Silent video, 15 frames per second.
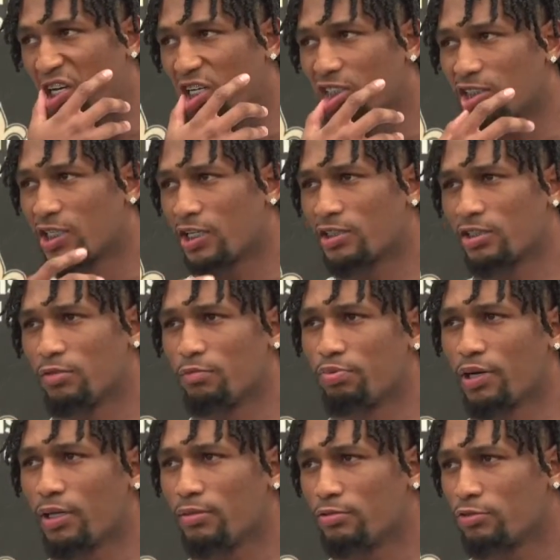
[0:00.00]
I just had some
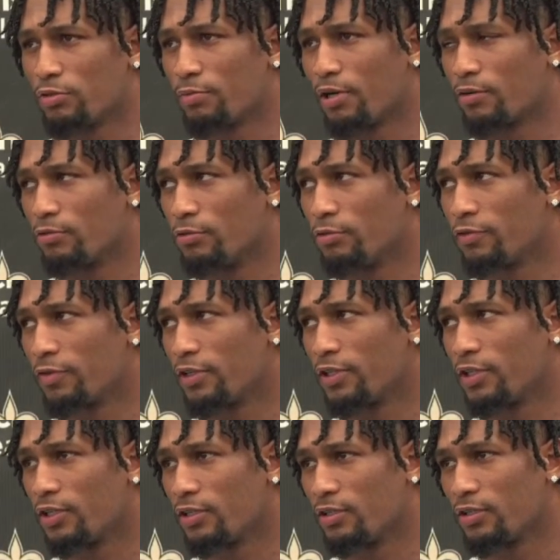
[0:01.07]
problems with my roof
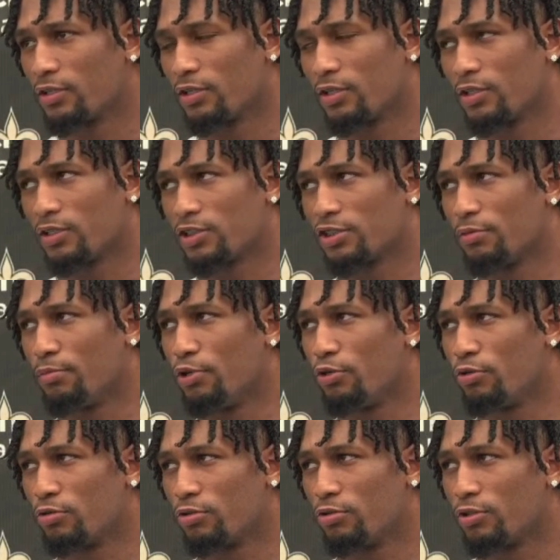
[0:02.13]
and then some
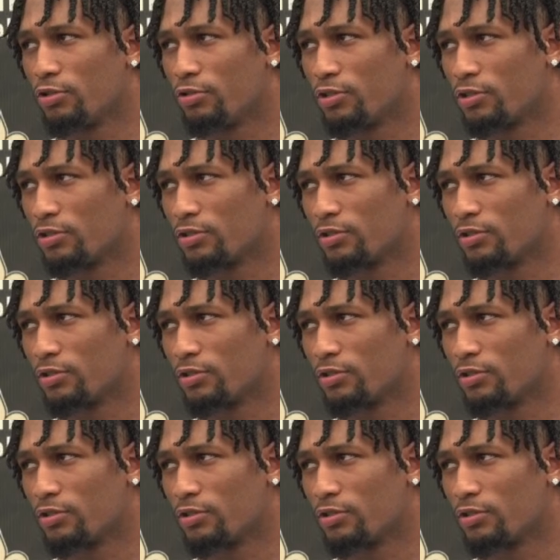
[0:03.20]
mold going on.